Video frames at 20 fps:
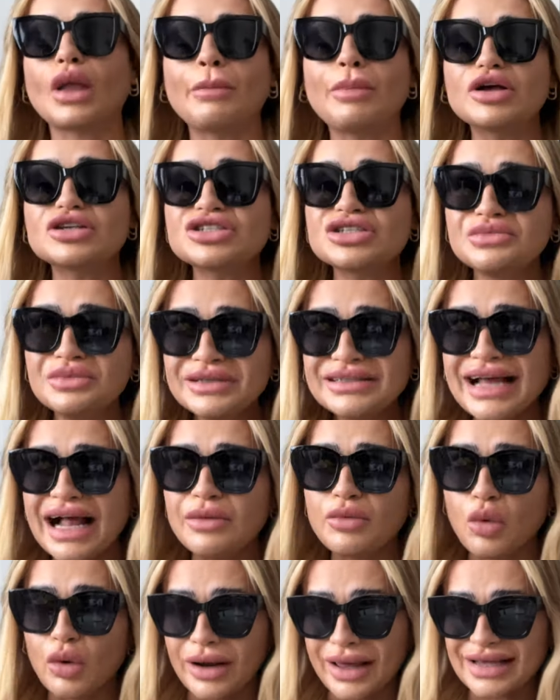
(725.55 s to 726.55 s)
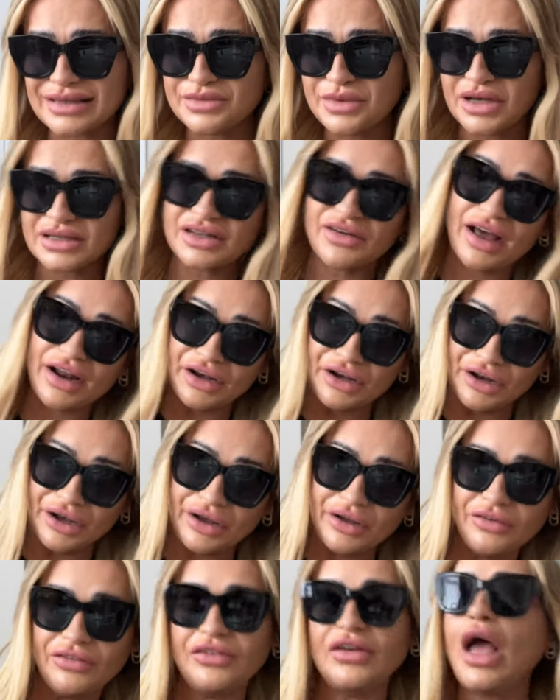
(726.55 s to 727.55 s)
But someone tell me what it is because I've had
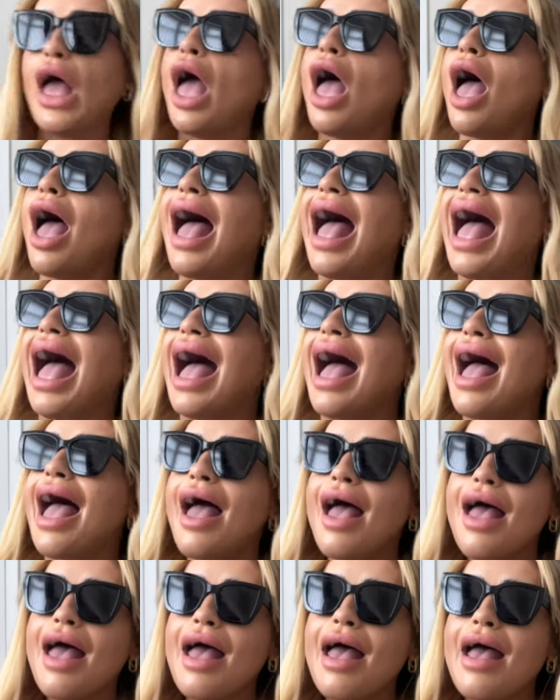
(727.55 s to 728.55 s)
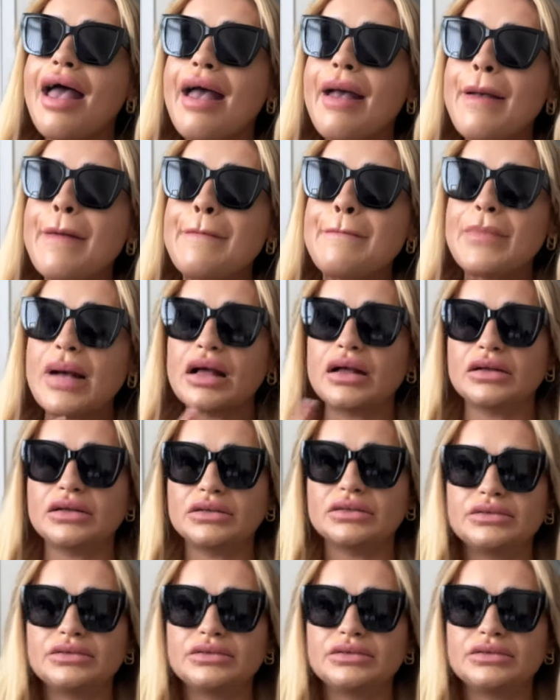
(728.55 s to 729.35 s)
enough. Um,